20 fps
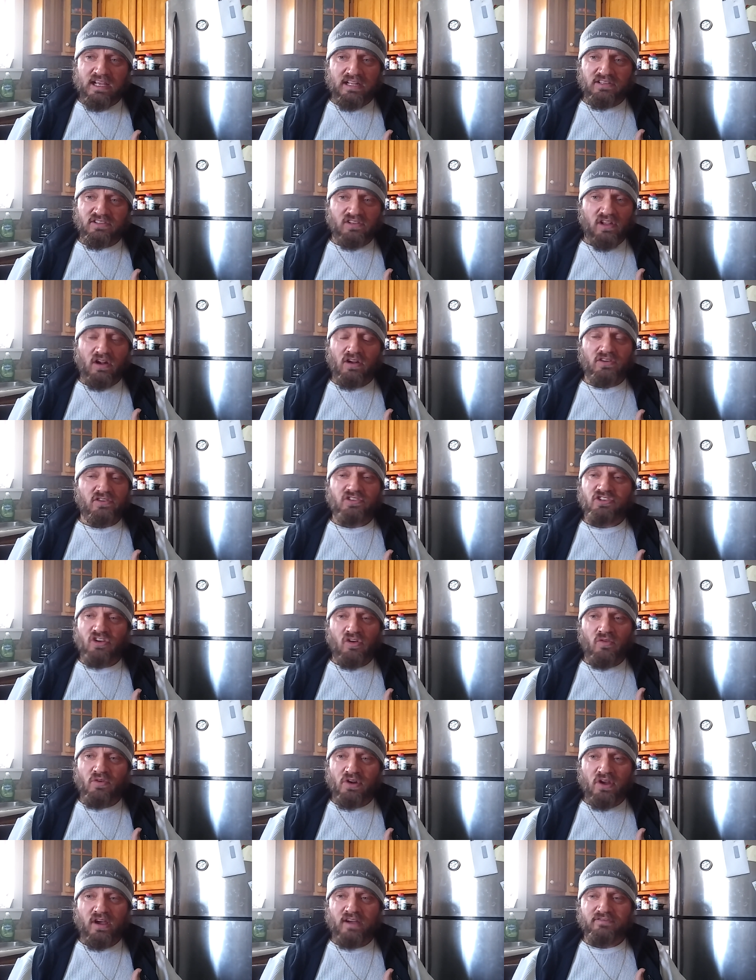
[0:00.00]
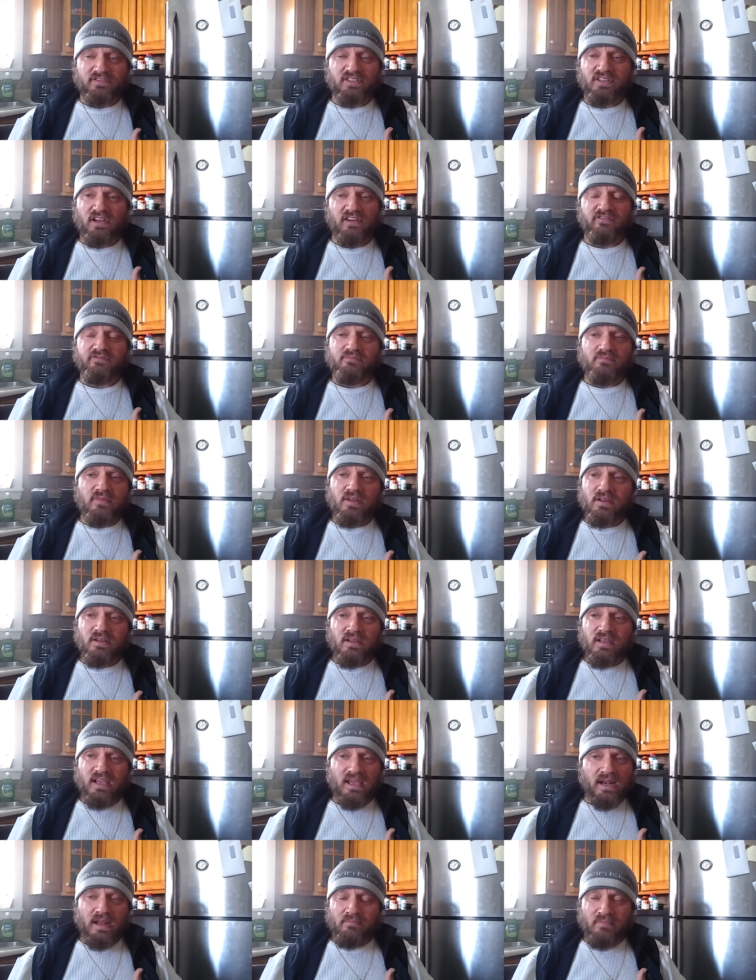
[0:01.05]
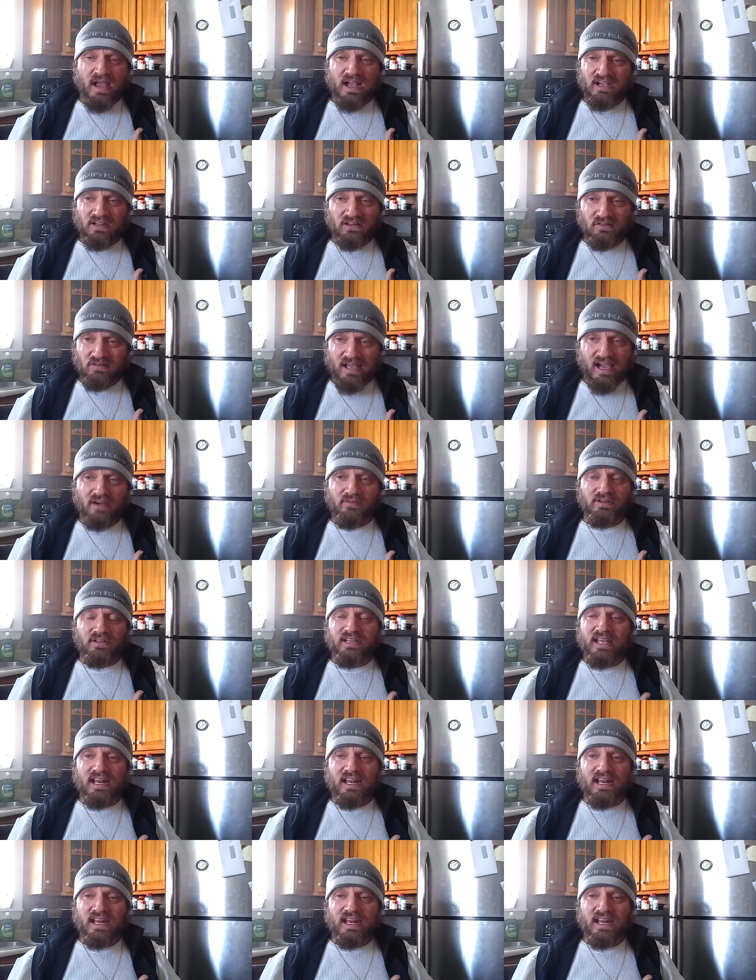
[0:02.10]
and start showing off stuff, and I'm not gonna allow it.